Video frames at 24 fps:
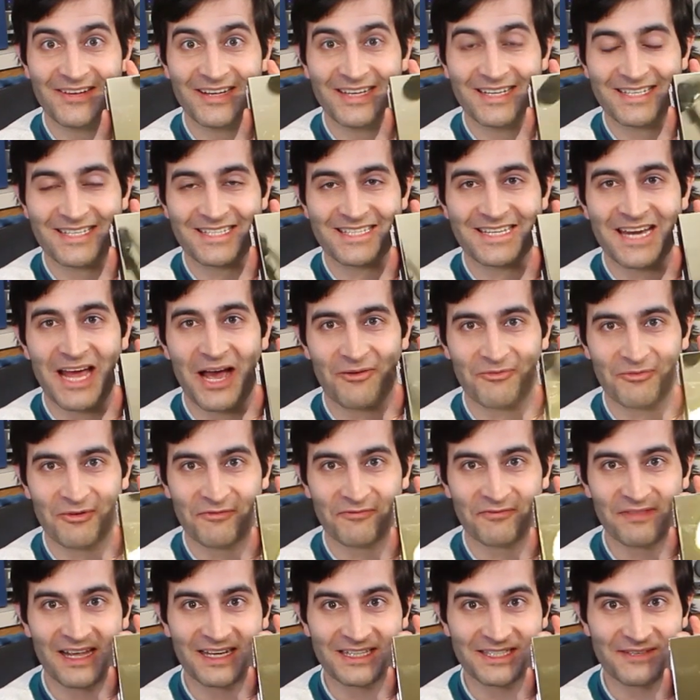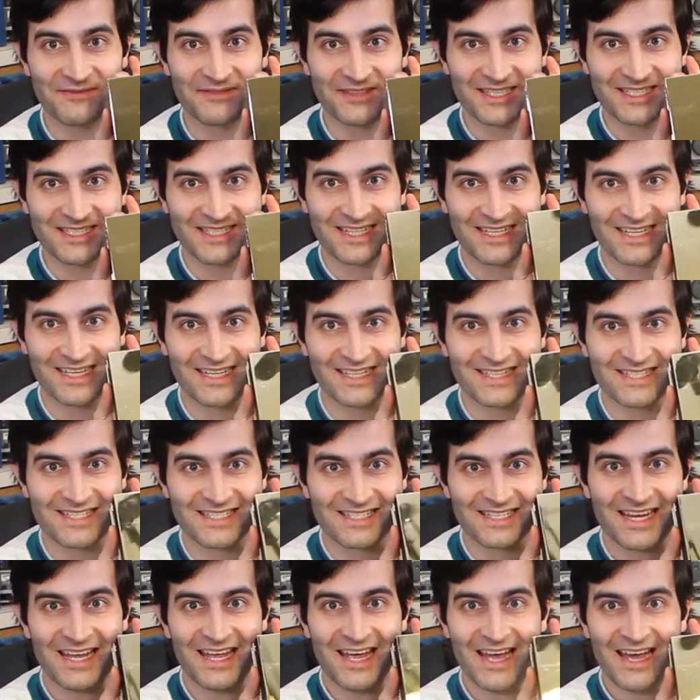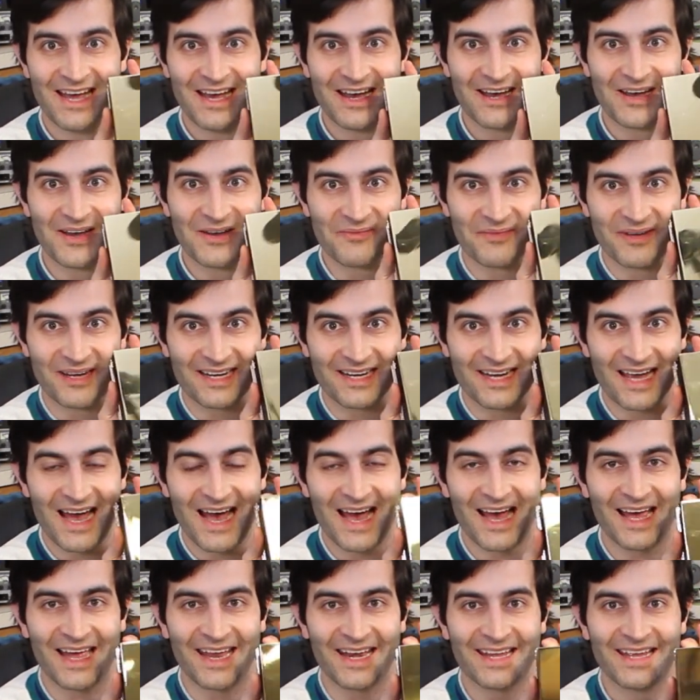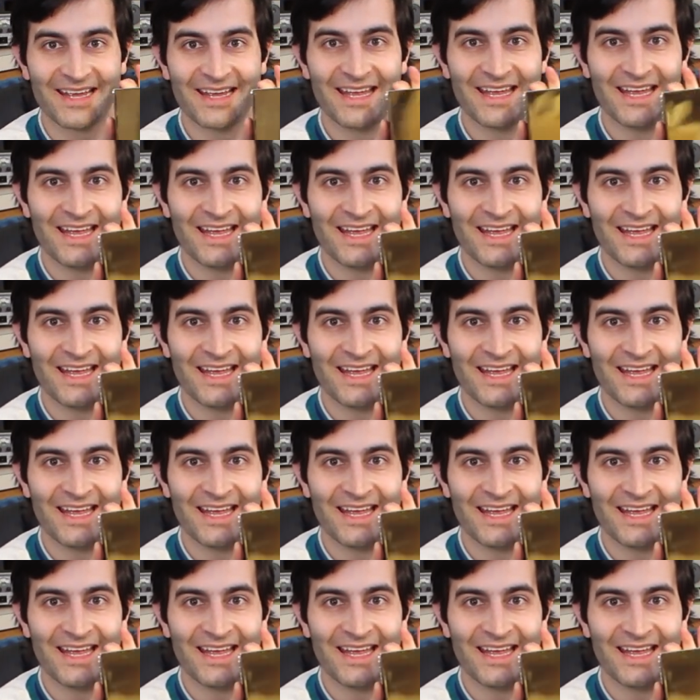you can see how reflective this thing is. Oh my god.